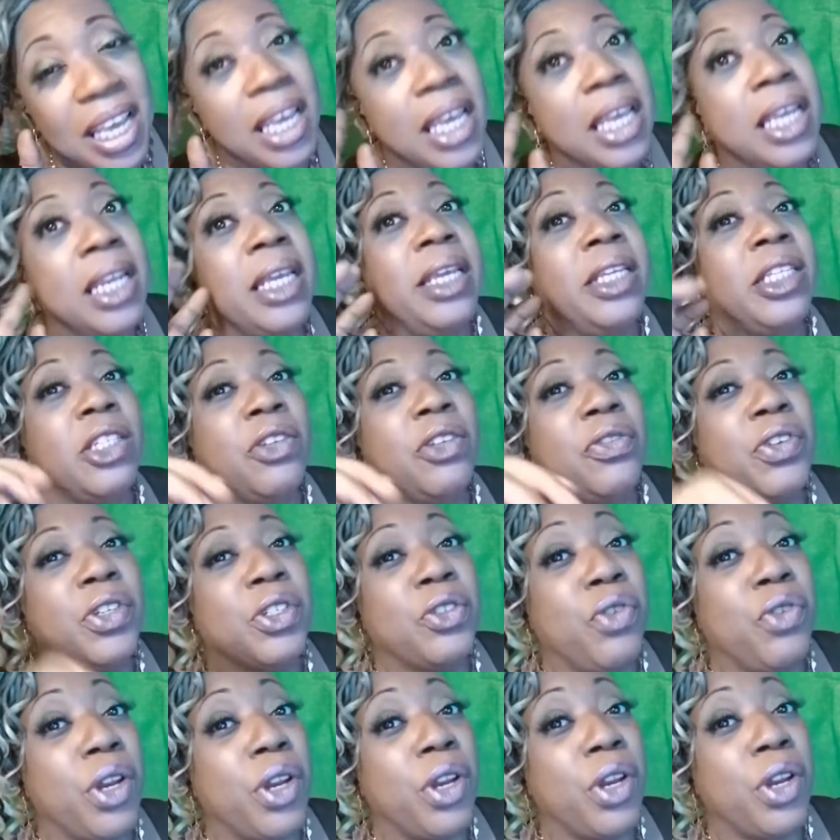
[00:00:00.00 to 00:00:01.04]
and each of
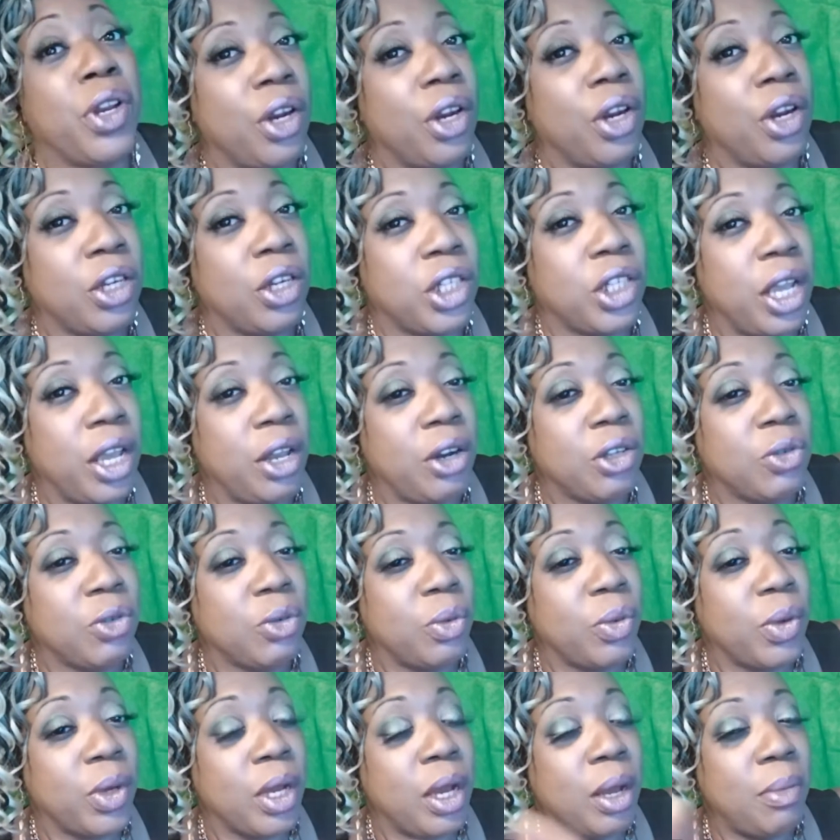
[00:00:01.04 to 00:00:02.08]
us run it on our channels
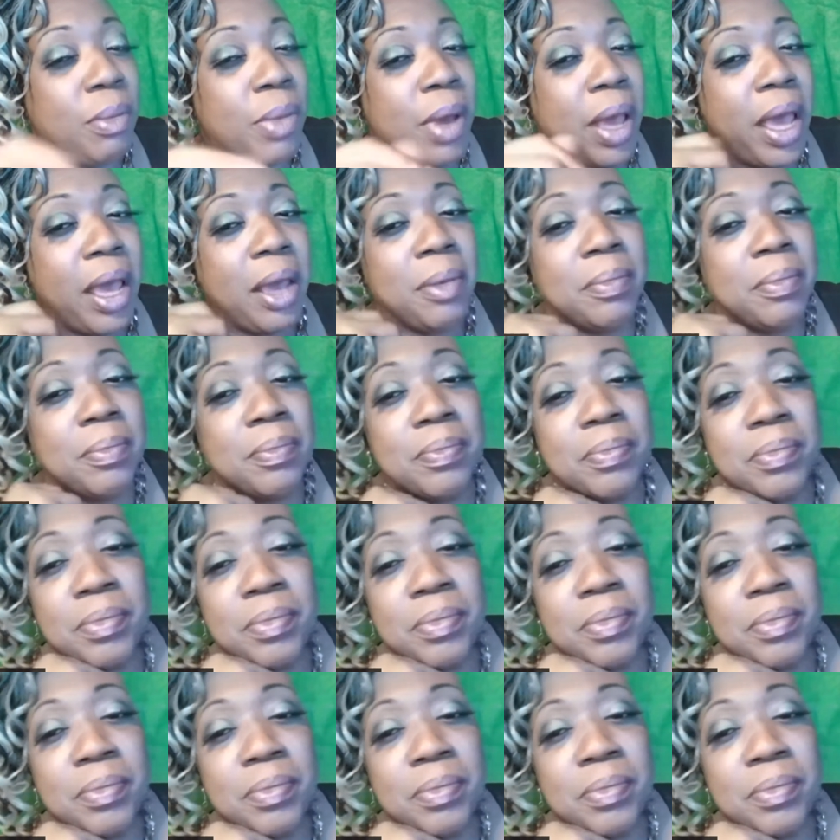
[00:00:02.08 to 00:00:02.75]
when we come back.